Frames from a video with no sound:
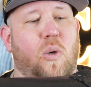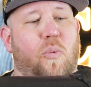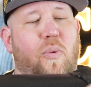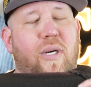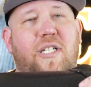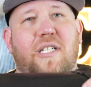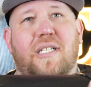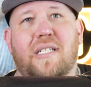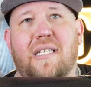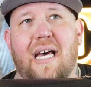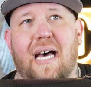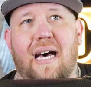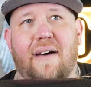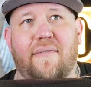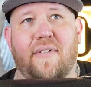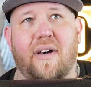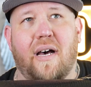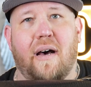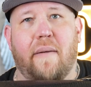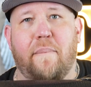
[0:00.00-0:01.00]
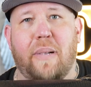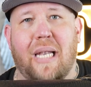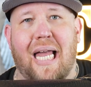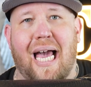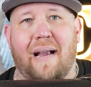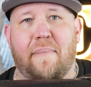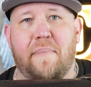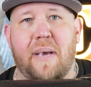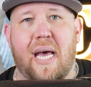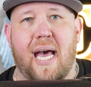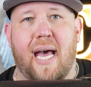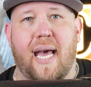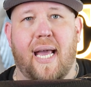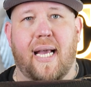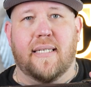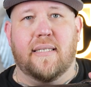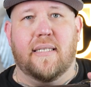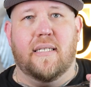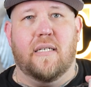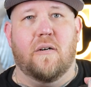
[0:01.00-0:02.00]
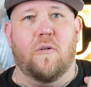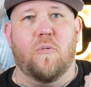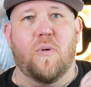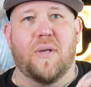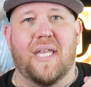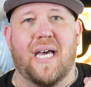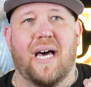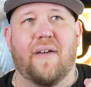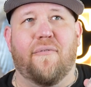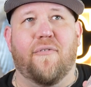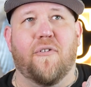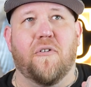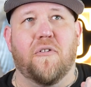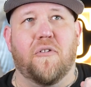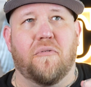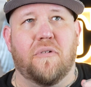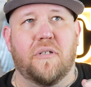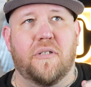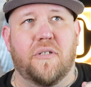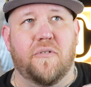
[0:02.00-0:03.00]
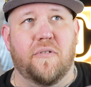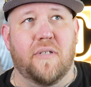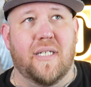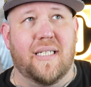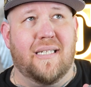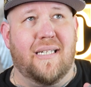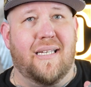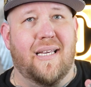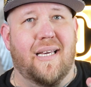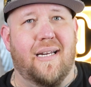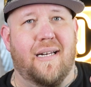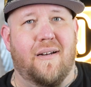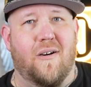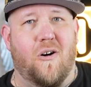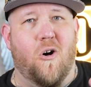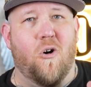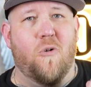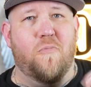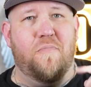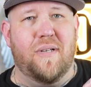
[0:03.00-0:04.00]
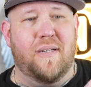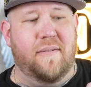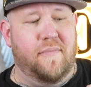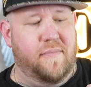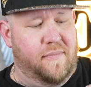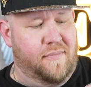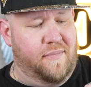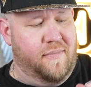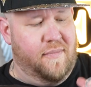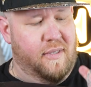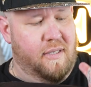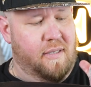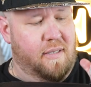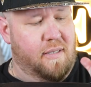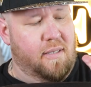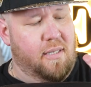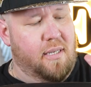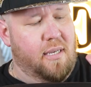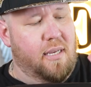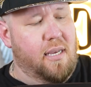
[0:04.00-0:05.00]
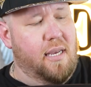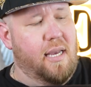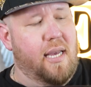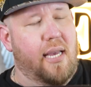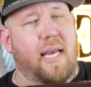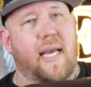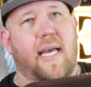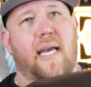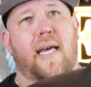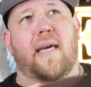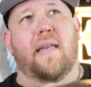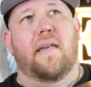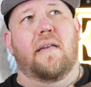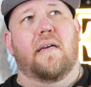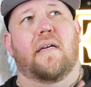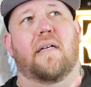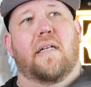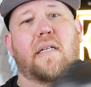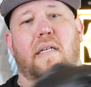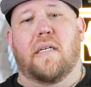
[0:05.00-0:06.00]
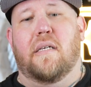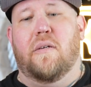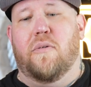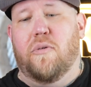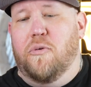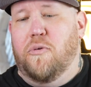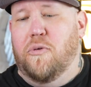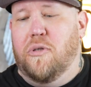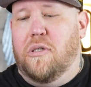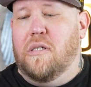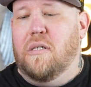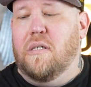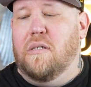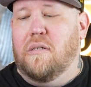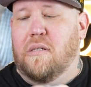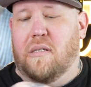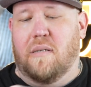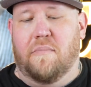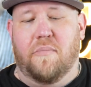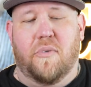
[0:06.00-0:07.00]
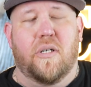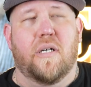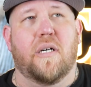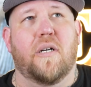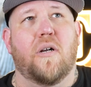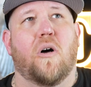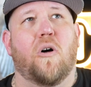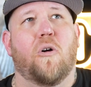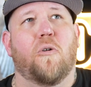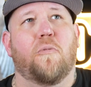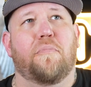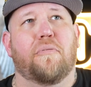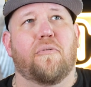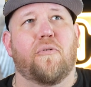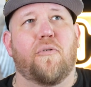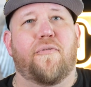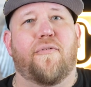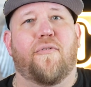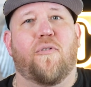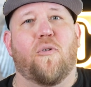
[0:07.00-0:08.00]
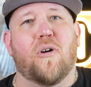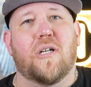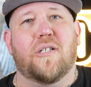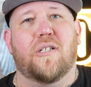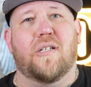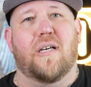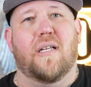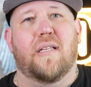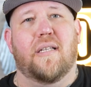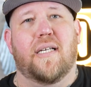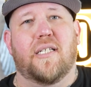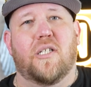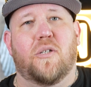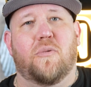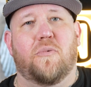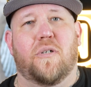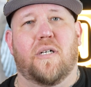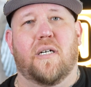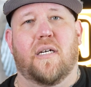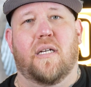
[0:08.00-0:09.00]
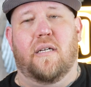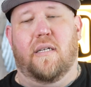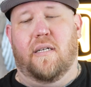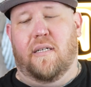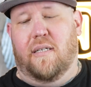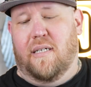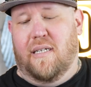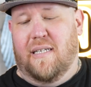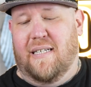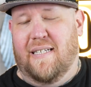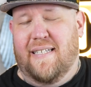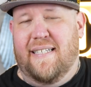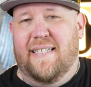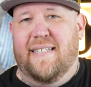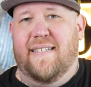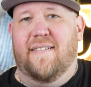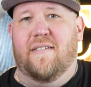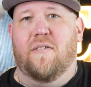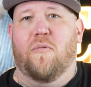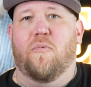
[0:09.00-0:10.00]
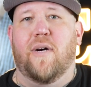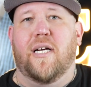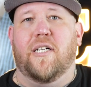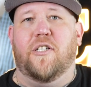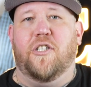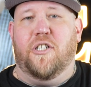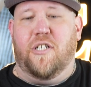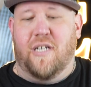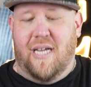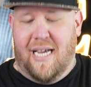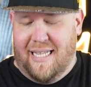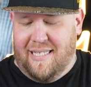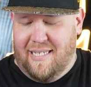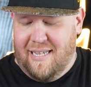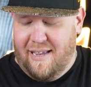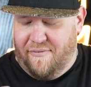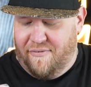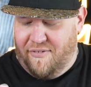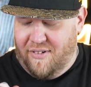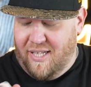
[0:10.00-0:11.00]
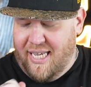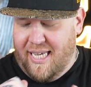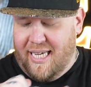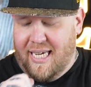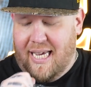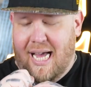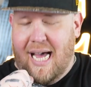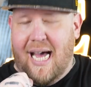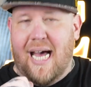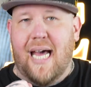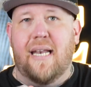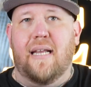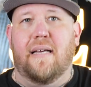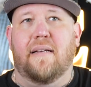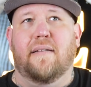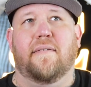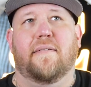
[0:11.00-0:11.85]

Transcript: We just have a black bag, so without further ado, let's get it open and use some good old brute force on this one, which I definitely got.